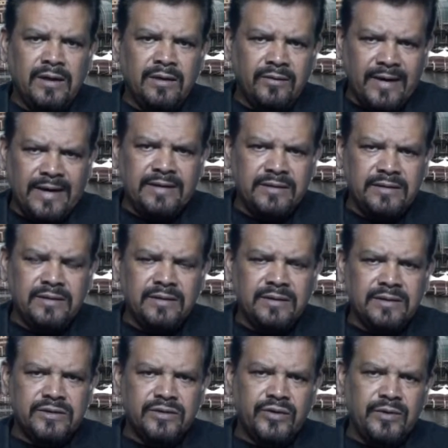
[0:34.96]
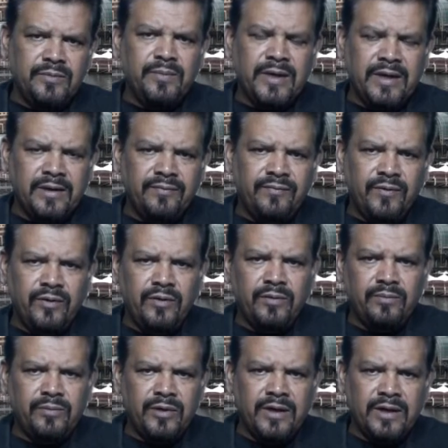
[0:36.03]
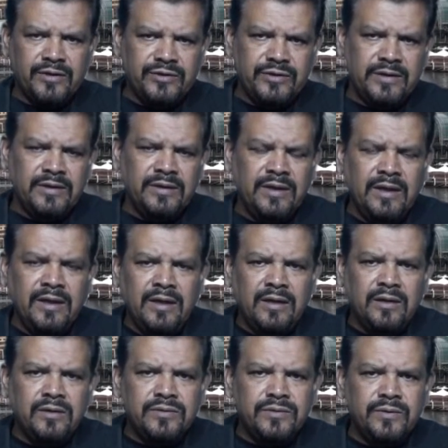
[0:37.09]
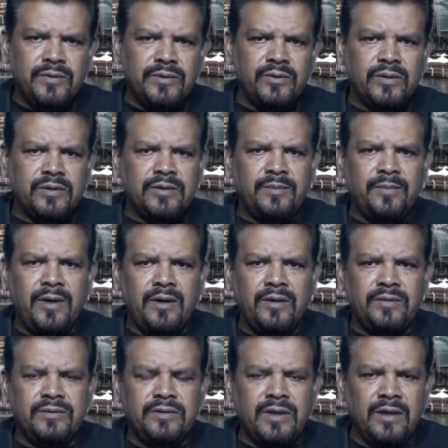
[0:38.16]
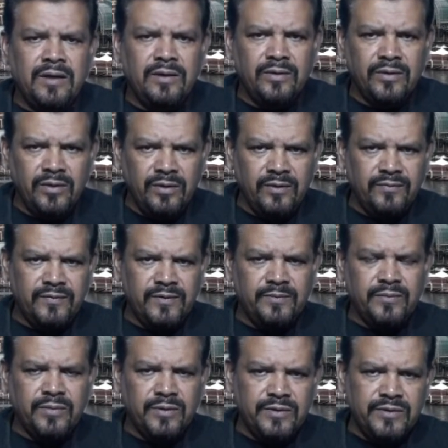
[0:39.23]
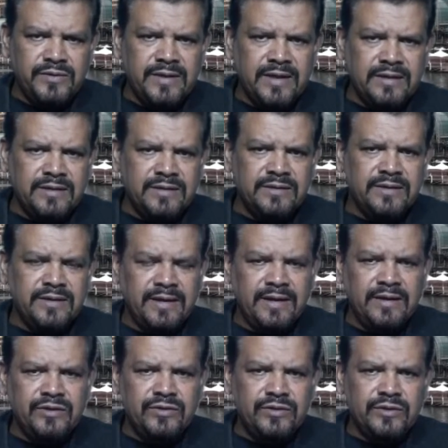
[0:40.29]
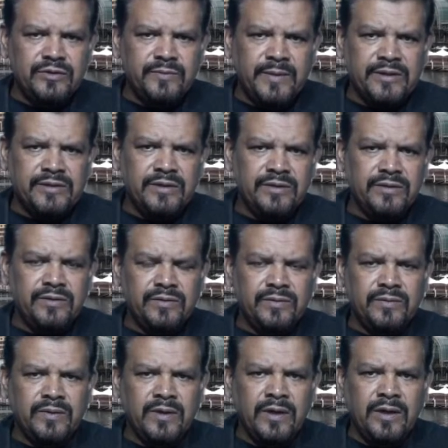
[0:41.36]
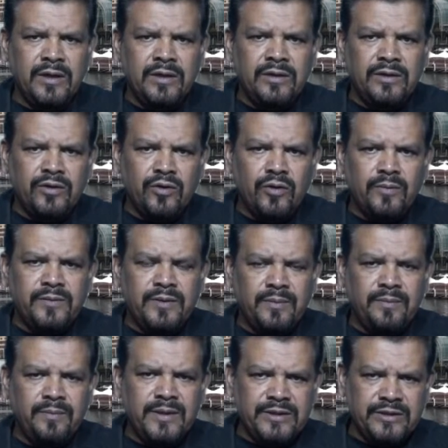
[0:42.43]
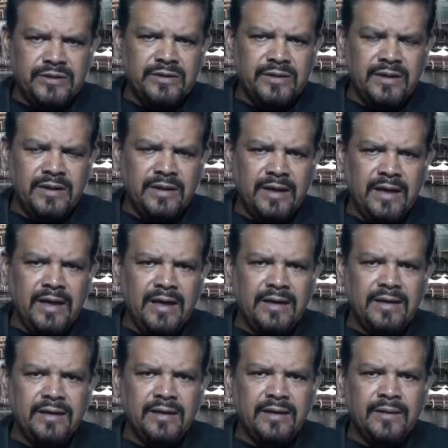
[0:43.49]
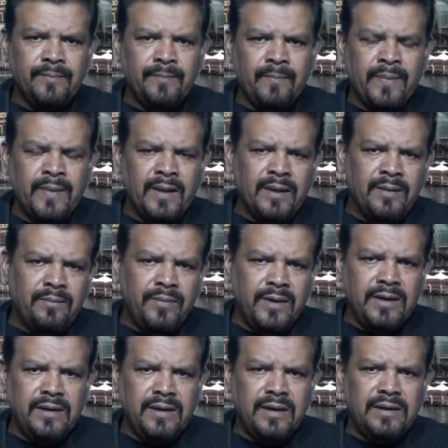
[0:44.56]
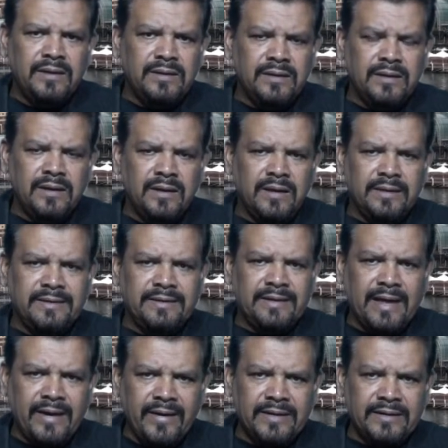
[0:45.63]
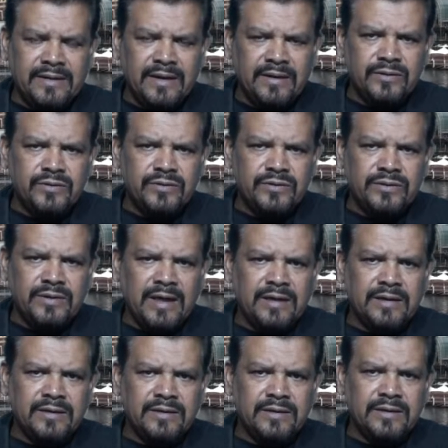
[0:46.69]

write a screenplay for your production. And also we talked about the role of the producer at this stage, especially to drop the budget and bring in a director to start